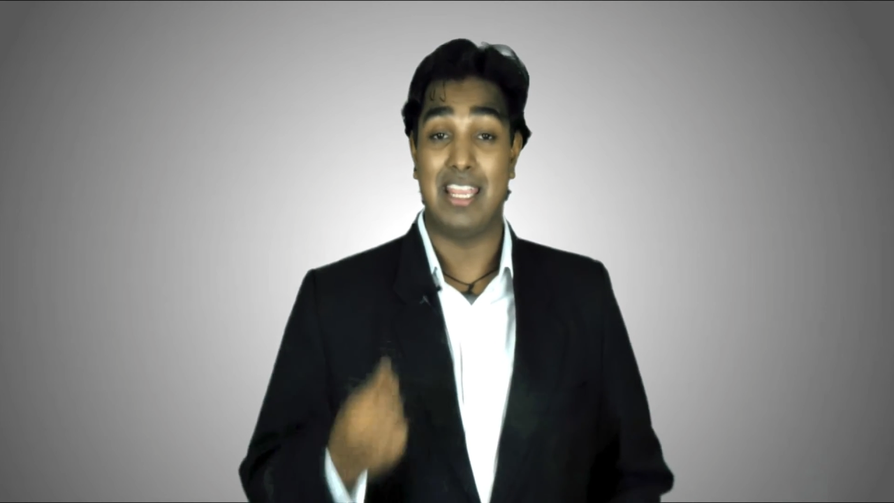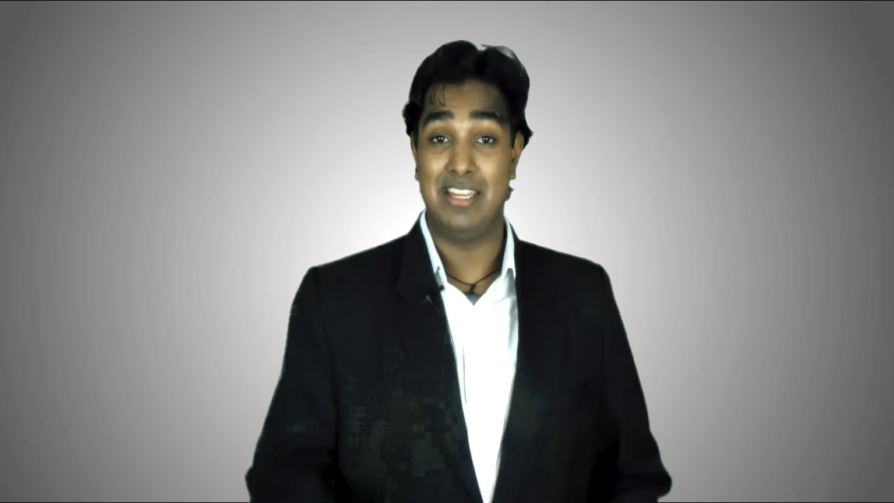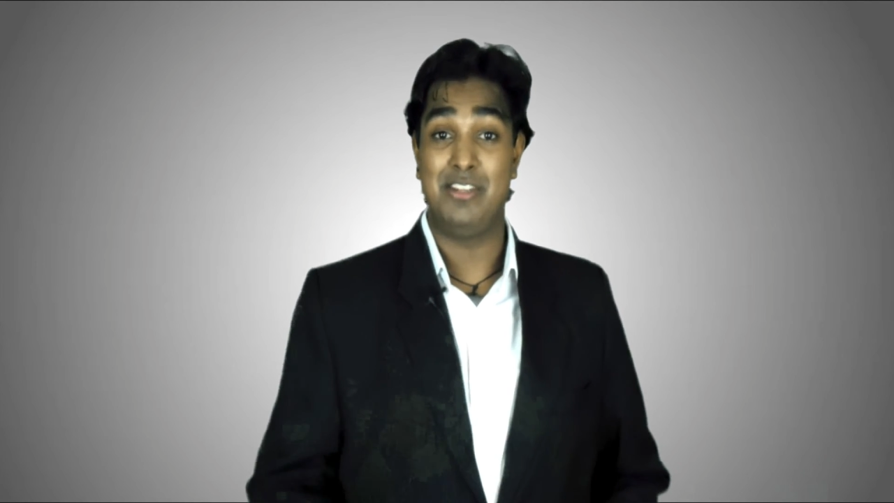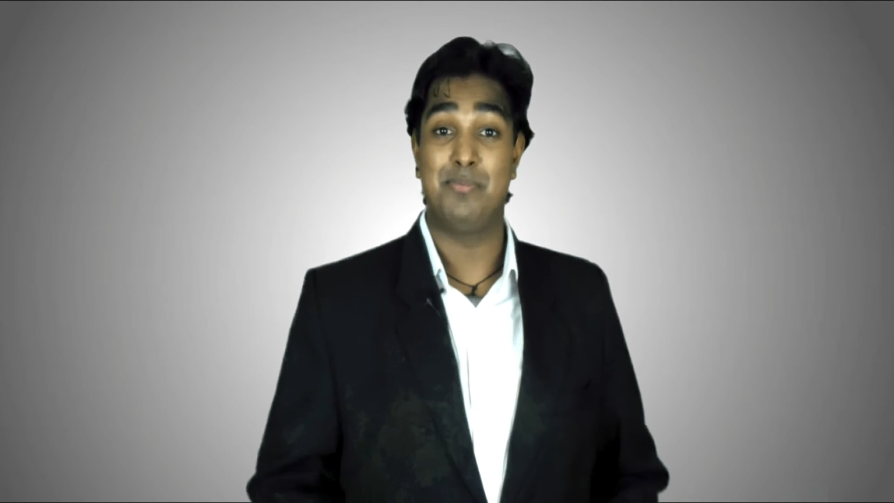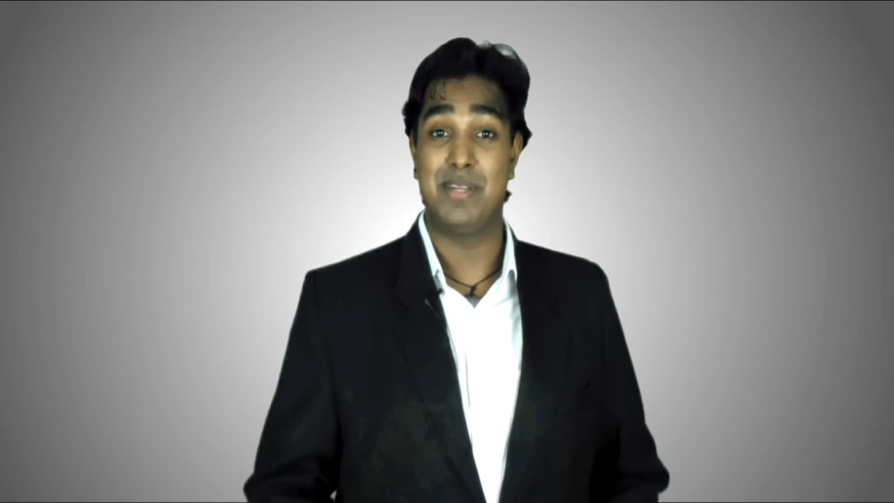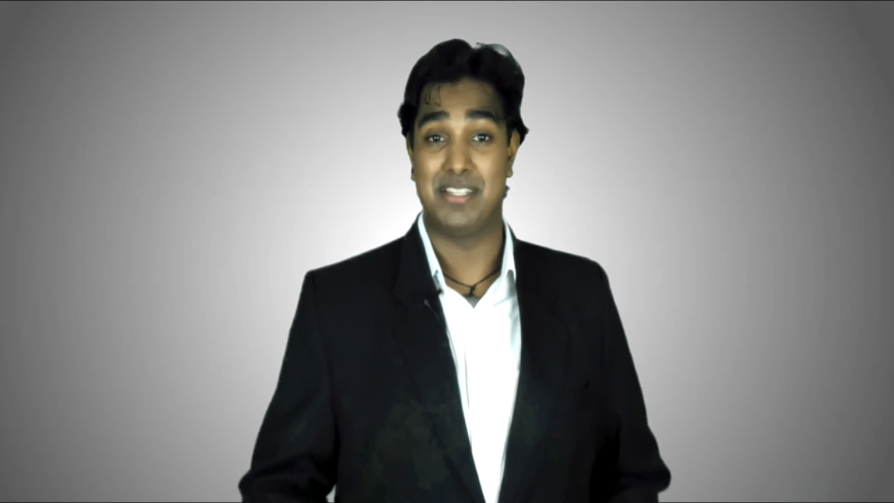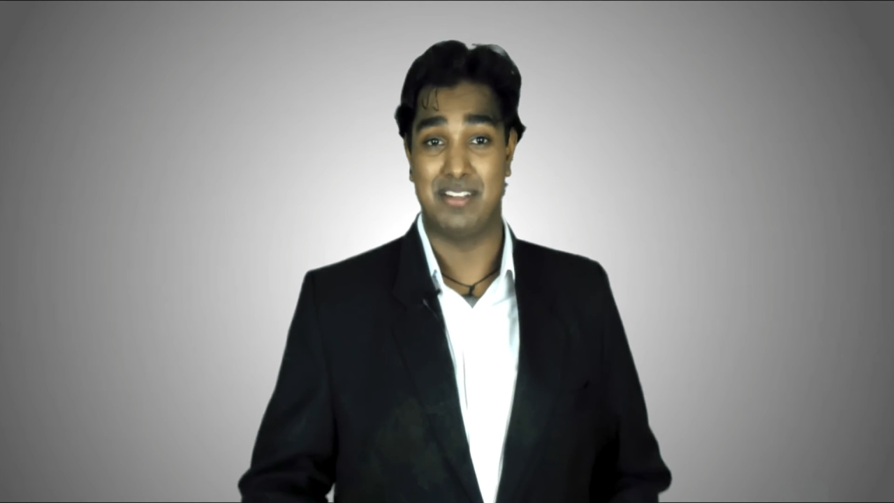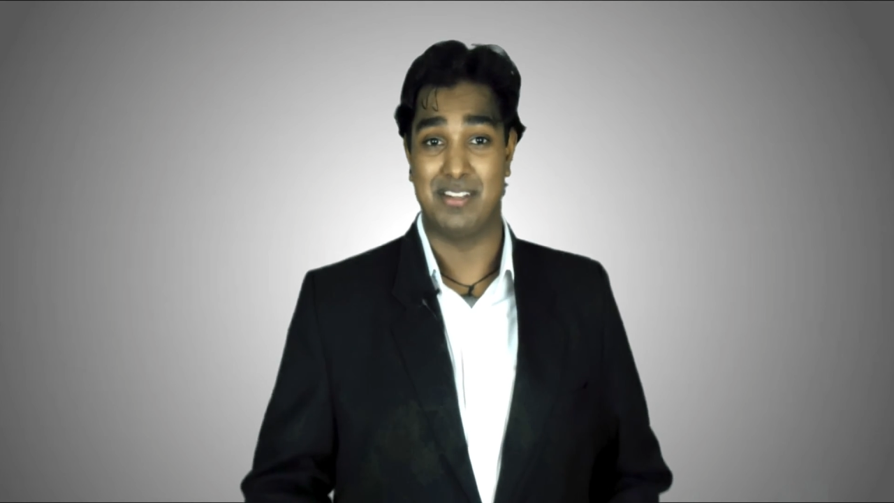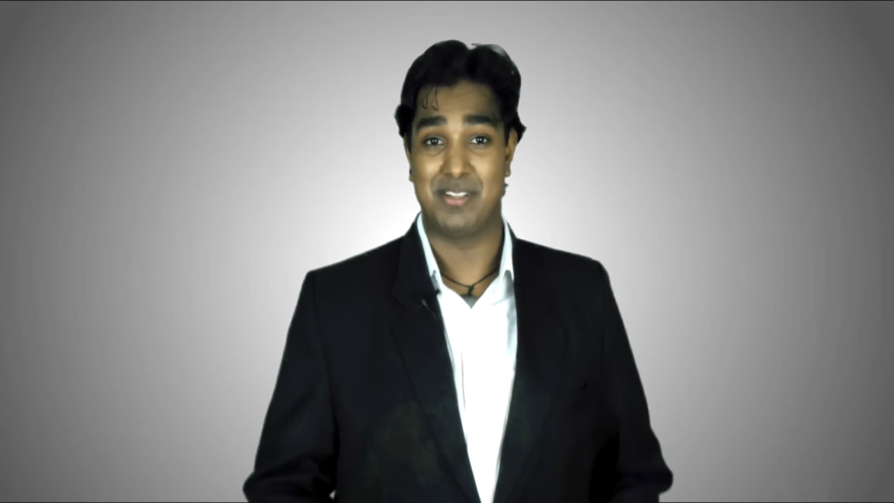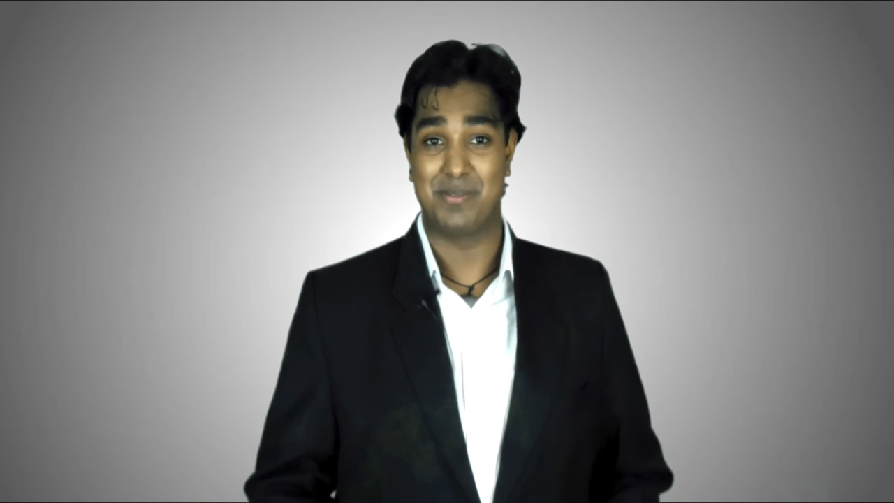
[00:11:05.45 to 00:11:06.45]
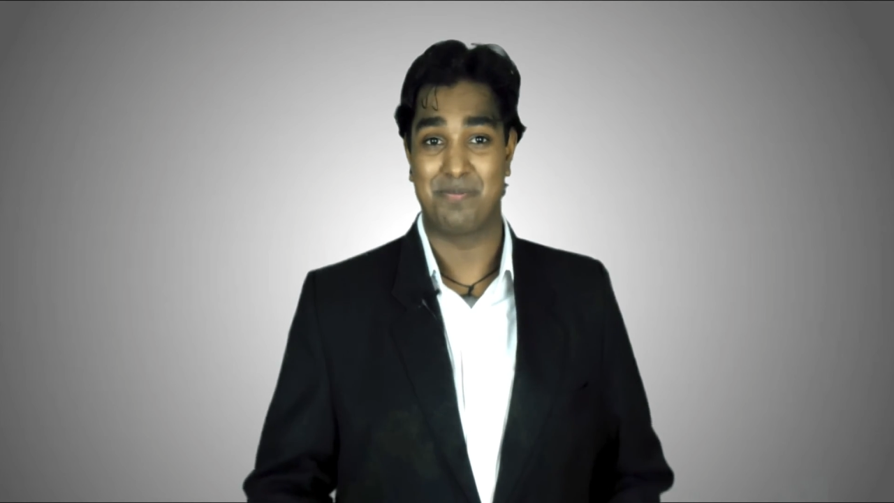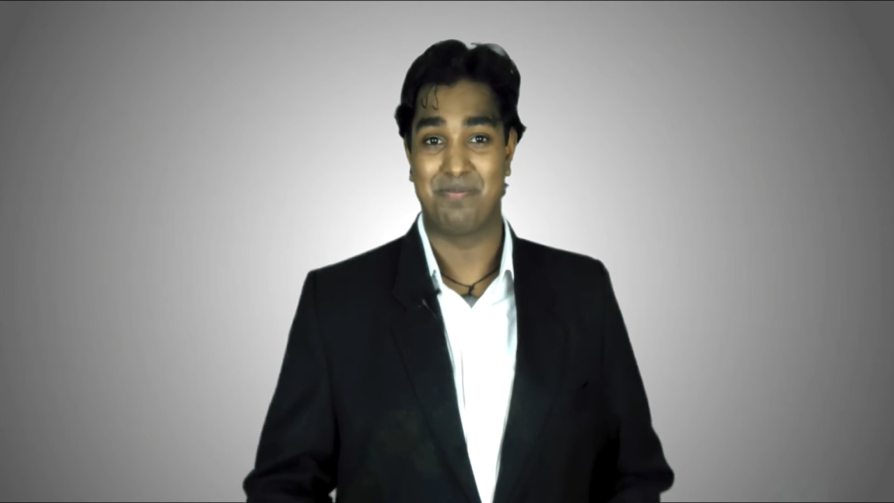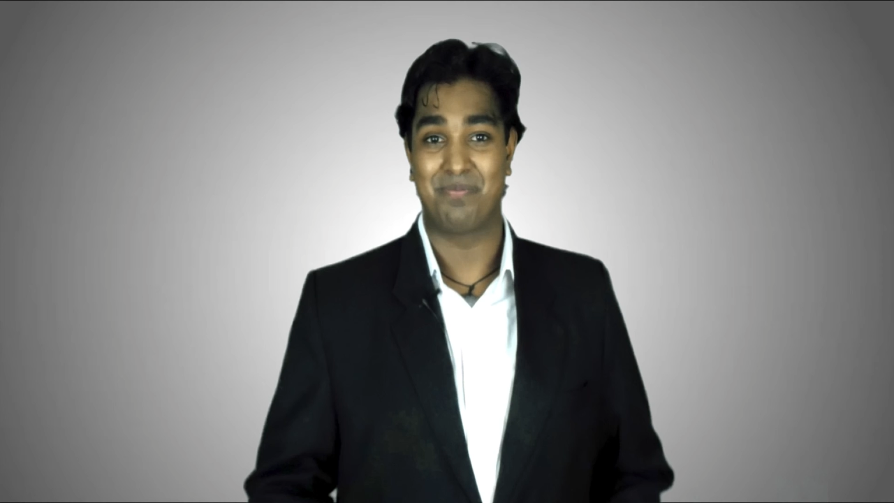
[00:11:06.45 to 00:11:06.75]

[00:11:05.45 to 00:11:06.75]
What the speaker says: in your business.